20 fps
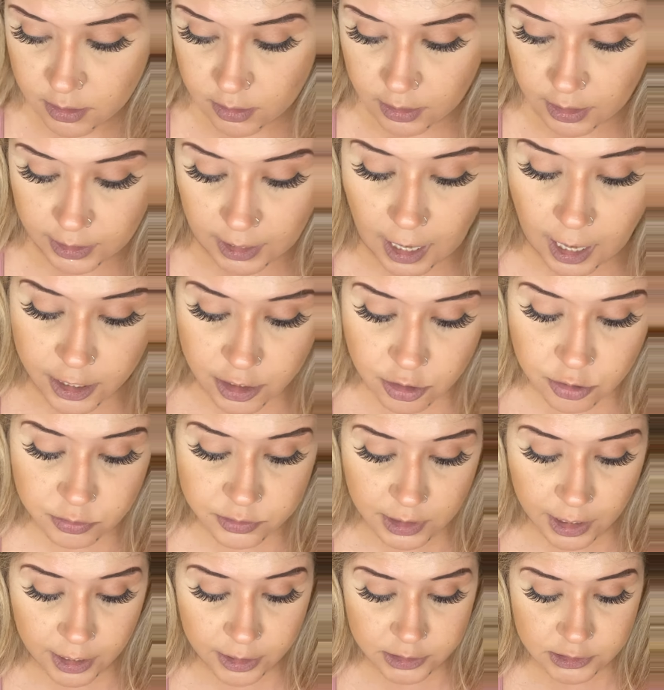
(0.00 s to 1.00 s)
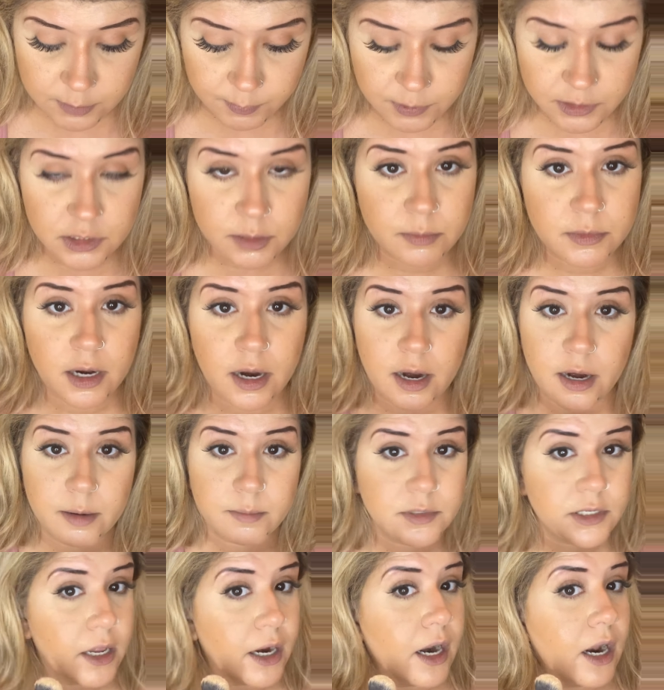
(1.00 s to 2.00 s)
like I use Airspun
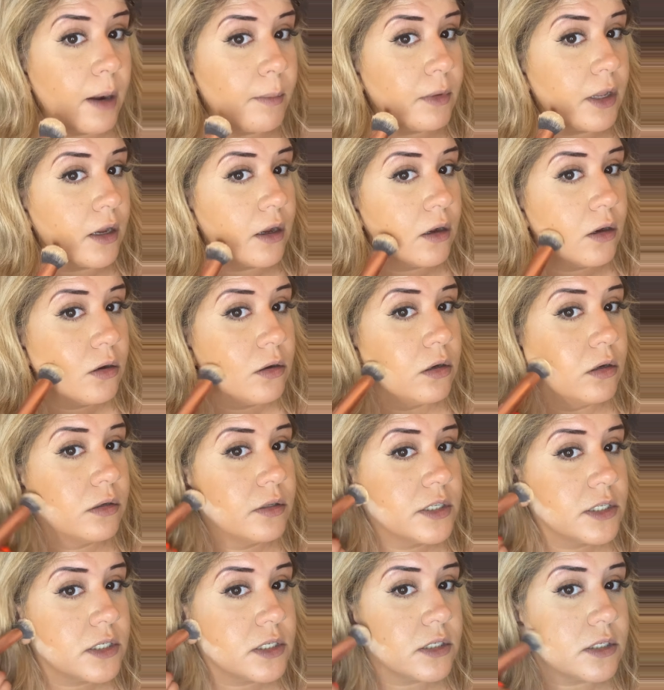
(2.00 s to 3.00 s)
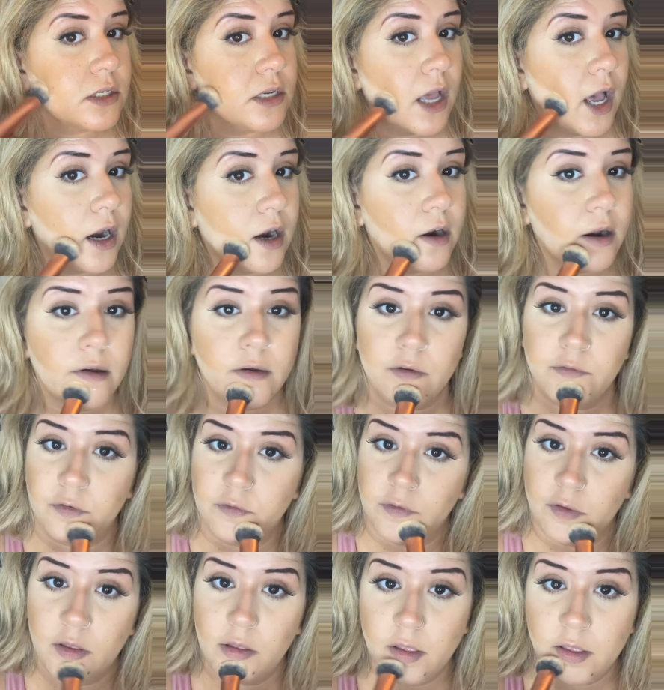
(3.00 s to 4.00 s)
sometimes and I'm like, oh, this is not enough.
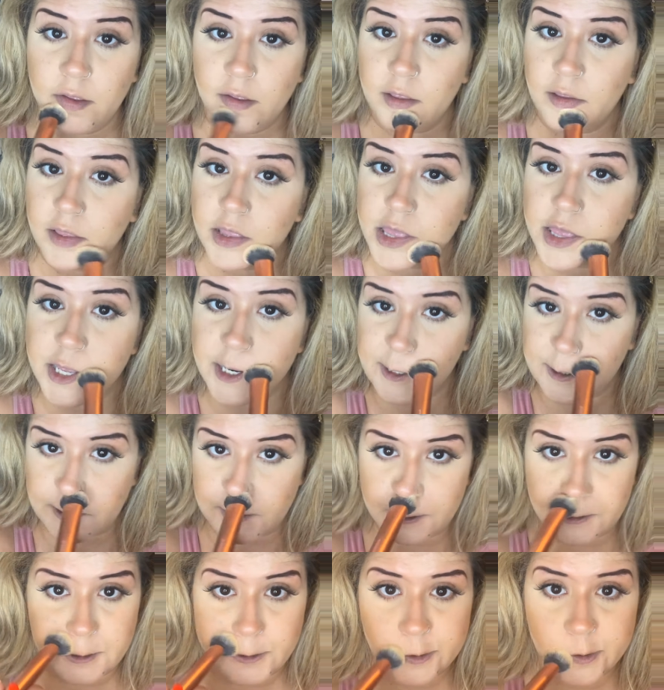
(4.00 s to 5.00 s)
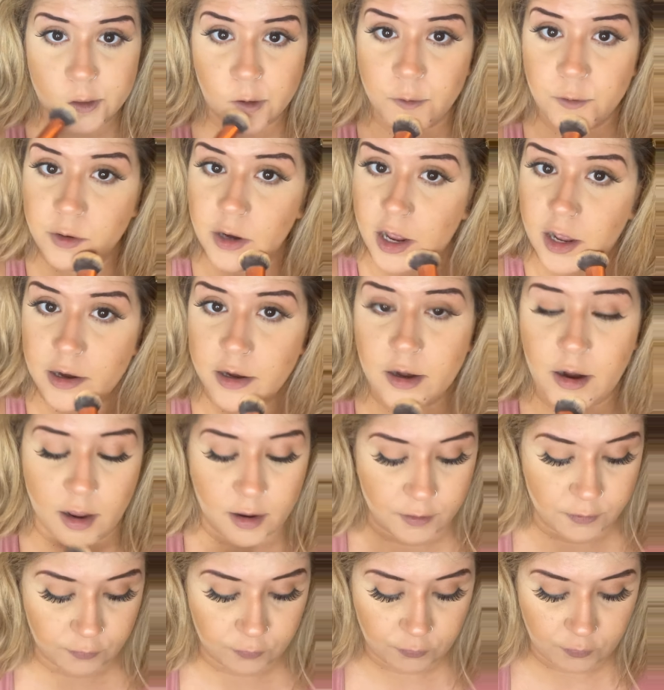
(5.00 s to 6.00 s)
This is so not
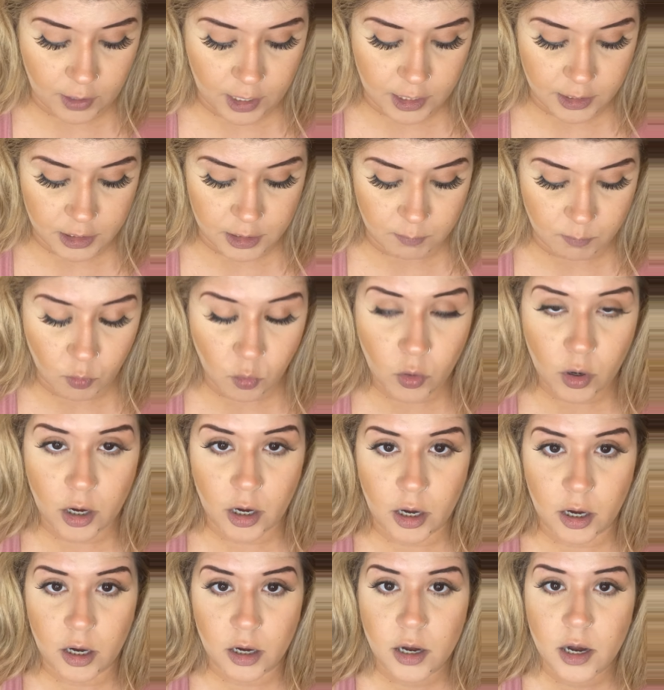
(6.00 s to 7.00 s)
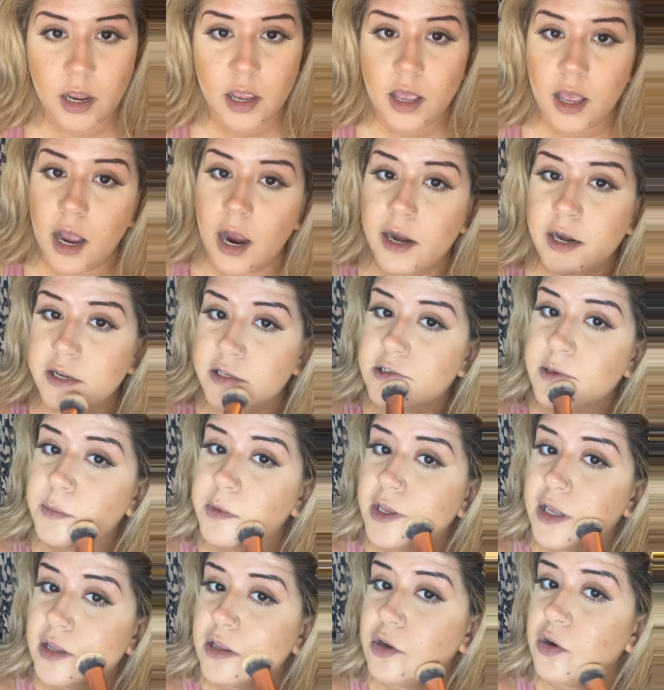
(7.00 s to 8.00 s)
enough. I need more. I need
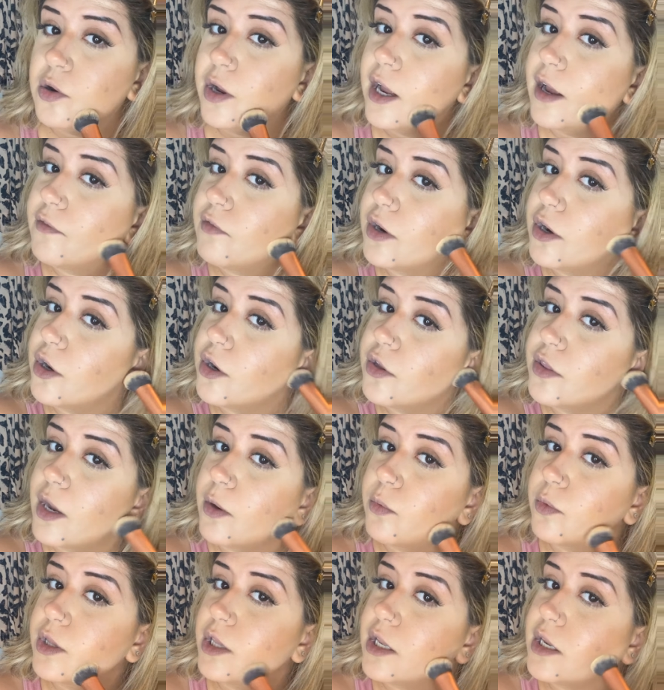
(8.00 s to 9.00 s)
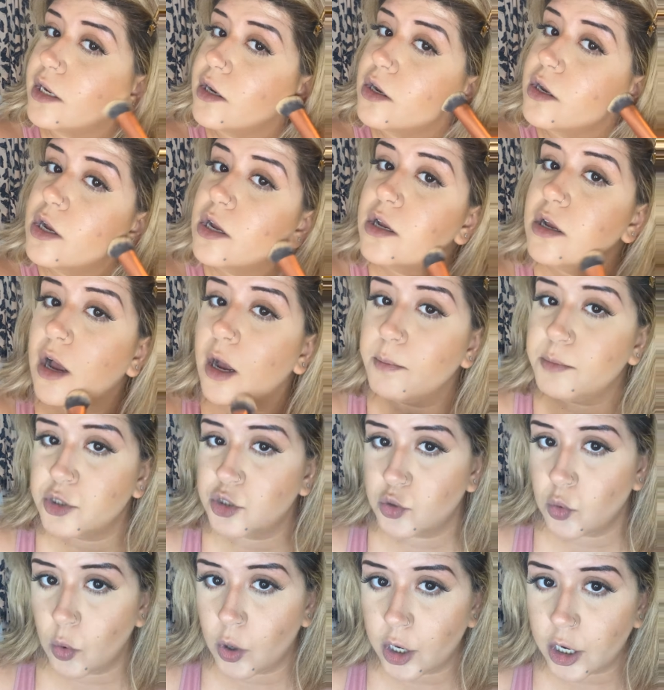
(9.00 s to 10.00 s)
something a little heavier that really
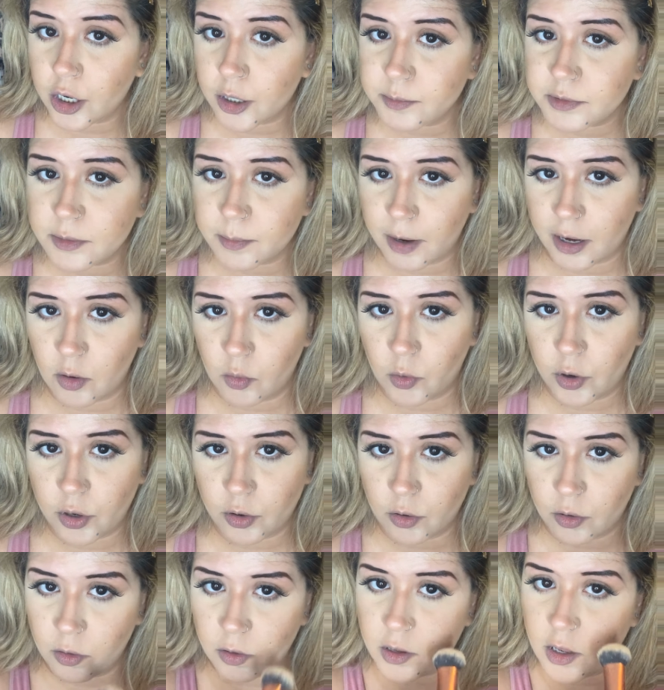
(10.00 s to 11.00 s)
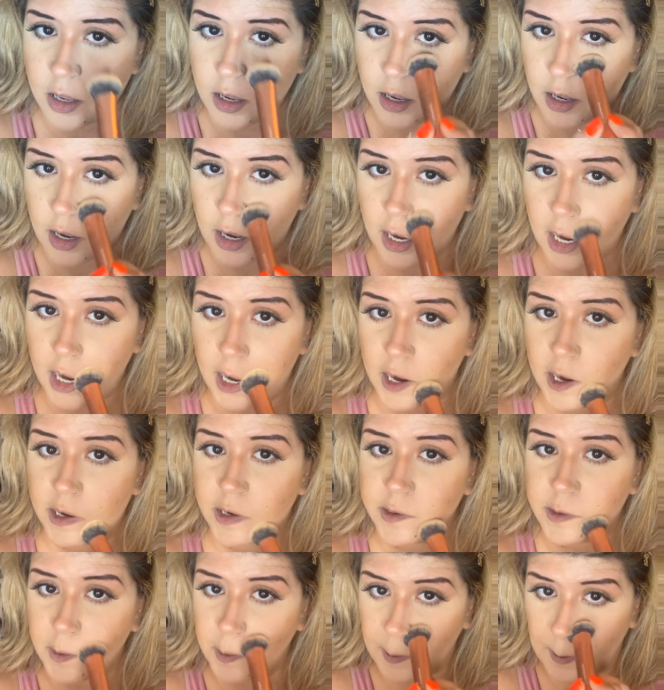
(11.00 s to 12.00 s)
absorbs my oil.
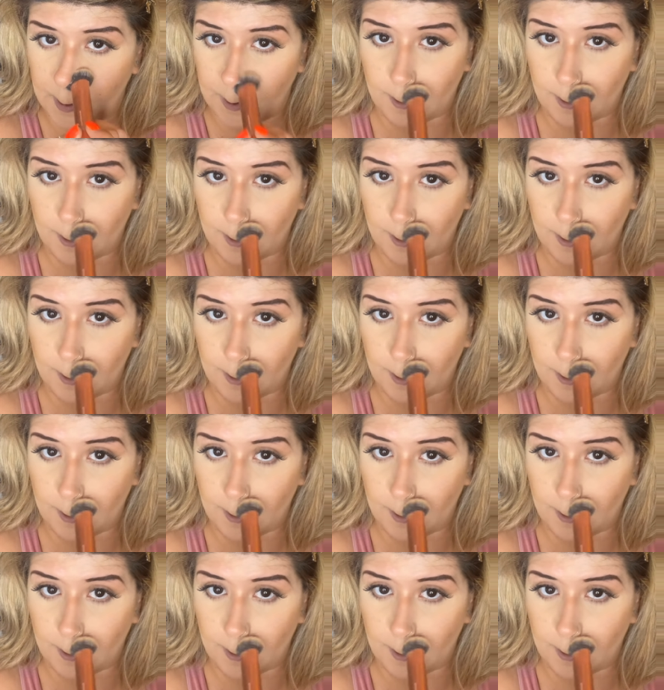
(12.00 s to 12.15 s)
And